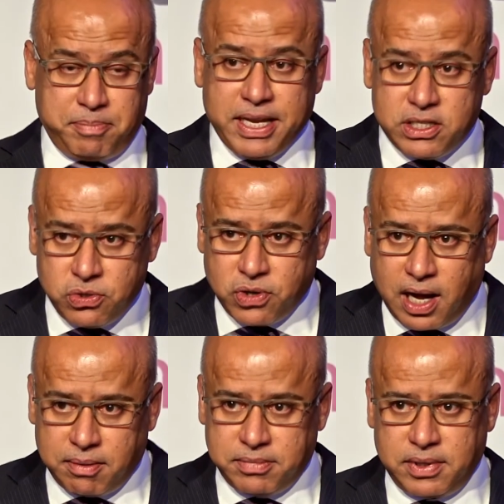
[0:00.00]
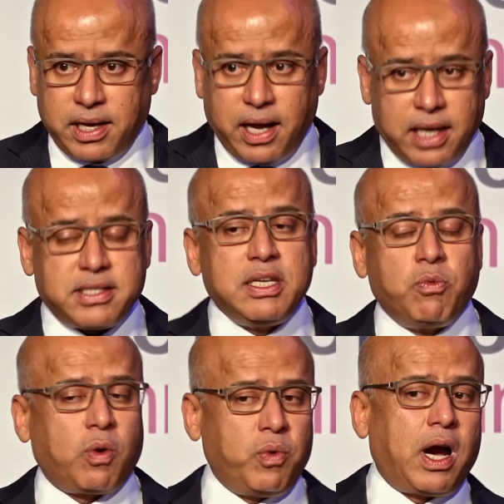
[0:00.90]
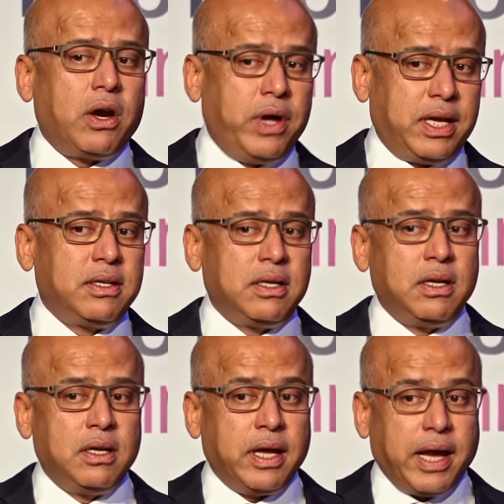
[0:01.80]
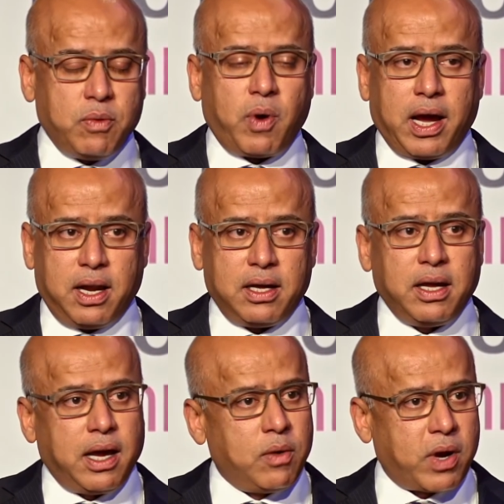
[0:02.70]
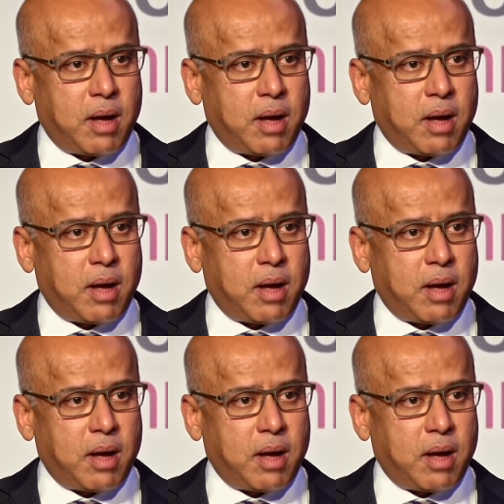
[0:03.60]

please do come and see what we are doing in Whyalla and what